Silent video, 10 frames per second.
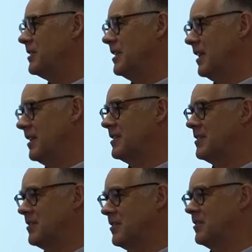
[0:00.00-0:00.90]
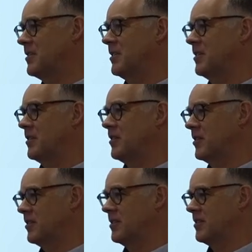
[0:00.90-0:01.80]
thing is the
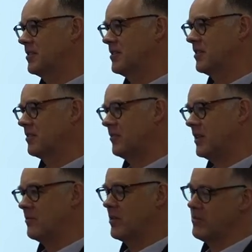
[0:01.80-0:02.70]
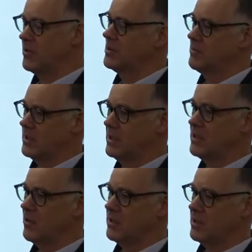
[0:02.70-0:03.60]
Finke River is a really
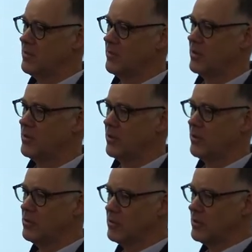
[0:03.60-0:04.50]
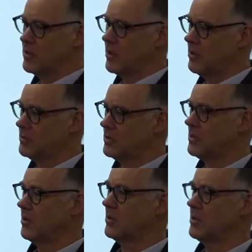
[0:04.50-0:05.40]
salty river. Not all the waterholes are
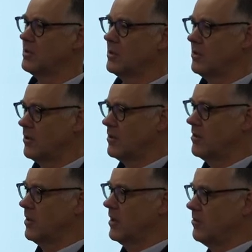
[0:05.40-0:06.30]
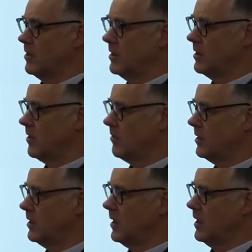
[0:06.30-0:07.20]
salty, but a lot of them are really
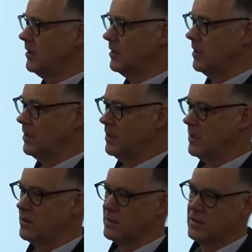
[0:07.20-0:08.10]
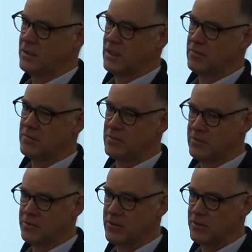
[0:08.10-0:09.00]
salty, and the Aranda name
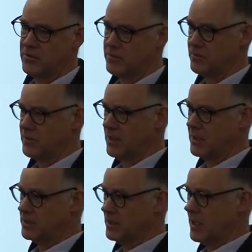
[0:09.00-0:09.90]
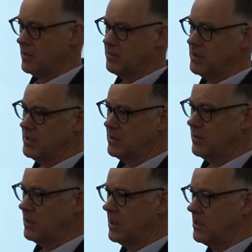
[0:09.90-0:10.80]
is Larapinta
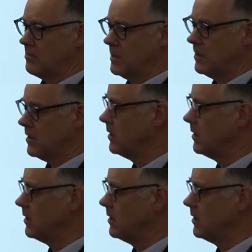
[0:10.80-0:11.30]
or Larapinta,